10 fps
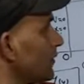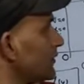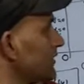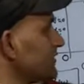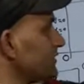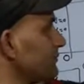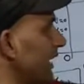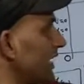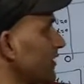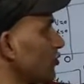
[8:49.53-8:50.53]
this
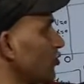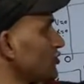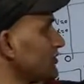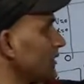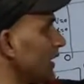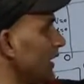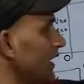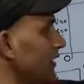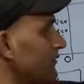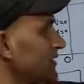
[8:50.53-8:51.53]
bracket close,
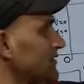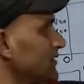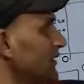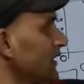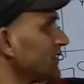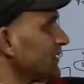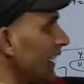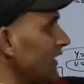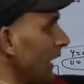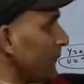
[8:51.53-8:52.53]
inverse
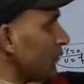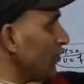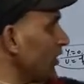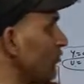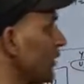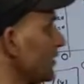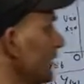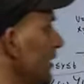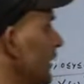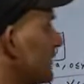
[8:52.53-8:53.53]
sin hyperbolic
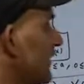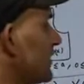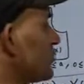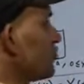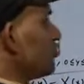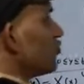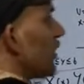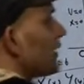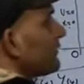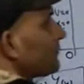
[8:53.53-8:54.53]
1. Then
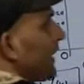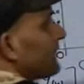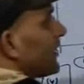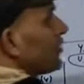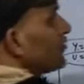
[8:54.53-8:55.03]
u1 pi by 2